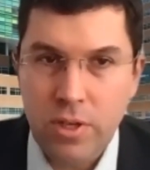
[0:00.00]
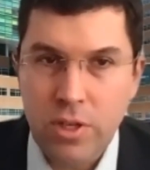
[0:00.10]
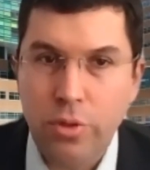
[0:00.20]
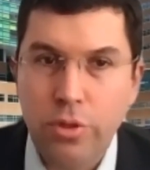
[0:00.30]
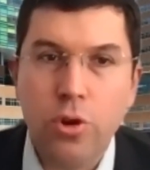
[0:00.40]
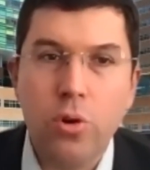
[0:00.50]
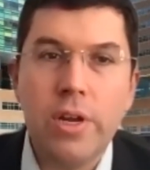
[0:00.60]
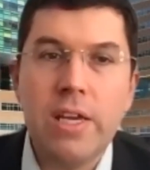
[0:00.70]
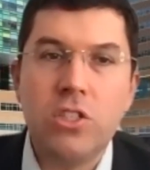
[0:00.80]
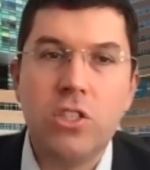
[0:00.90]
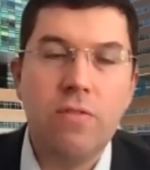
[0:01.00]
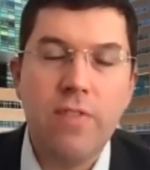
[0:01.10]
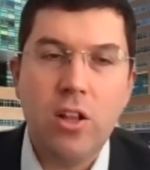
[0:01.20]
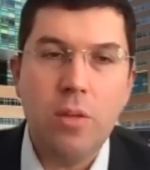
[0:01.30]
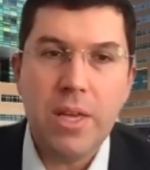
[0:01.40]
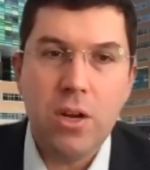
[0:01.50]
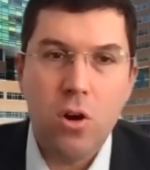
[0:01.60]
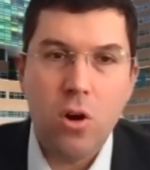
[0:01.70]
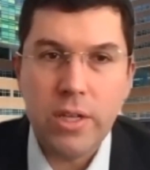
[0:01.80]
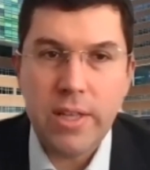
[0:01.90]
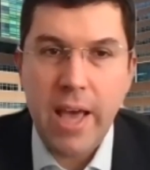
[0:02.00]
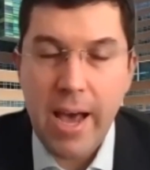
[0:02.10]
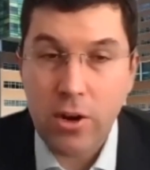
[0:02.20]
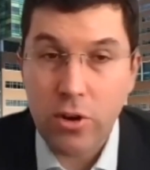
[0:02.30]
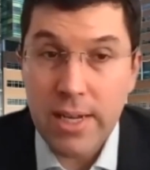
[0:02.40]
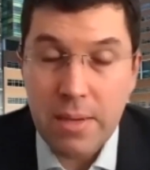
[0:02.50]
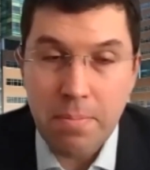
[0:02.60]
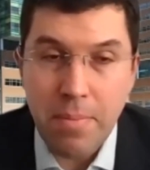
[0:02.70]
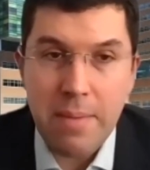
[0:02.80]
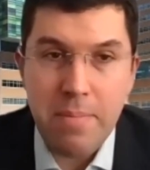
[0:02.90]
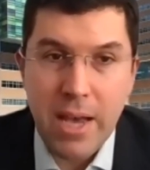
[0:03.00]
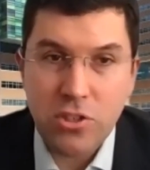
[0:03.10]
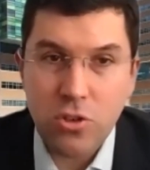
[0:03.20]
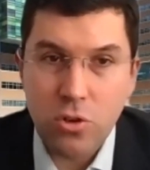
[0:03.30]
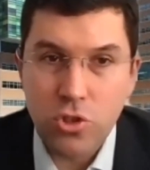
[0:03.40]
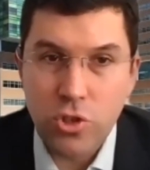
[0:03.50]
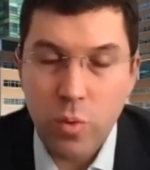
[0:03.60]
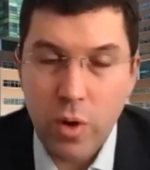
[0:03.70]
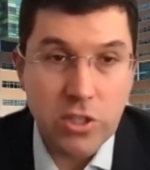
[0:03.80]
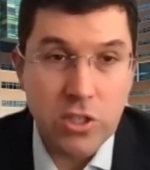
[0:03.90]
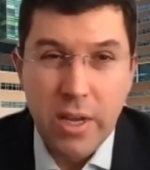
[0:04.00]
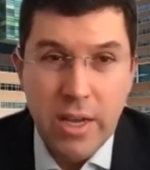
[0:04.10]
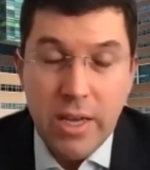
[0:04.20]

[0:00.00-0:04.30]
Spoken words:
30s developing a heart attack or needing bypass surgery, whereas